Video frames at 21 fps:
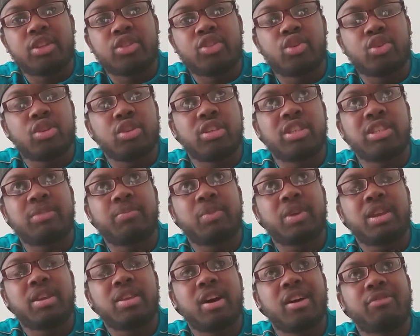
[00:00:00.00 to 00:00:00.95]
to the
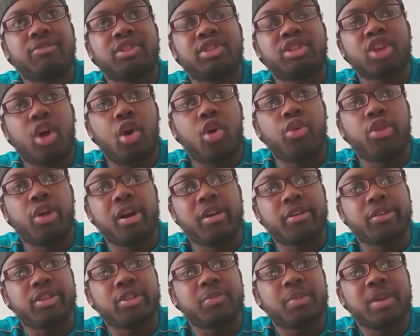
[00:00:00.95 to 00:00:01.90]
speed of sound
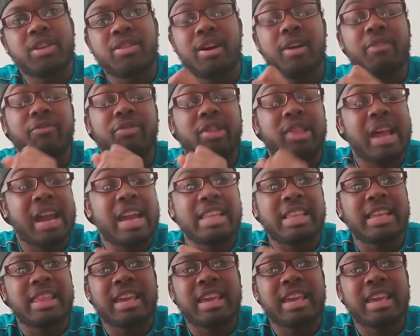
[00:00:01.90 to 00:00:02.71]
or the speed of light,